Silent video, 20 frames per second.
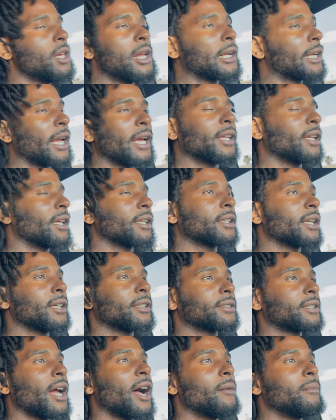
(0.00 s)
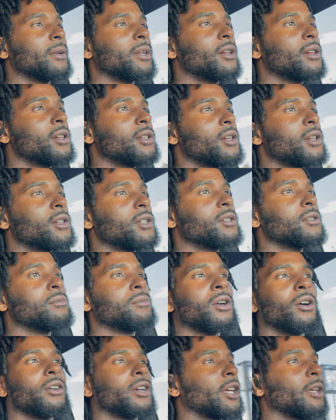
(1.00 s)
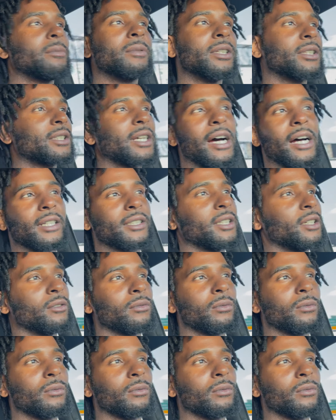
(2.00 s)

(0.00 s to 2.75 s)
Can't let that stop me. We're gonna keep this content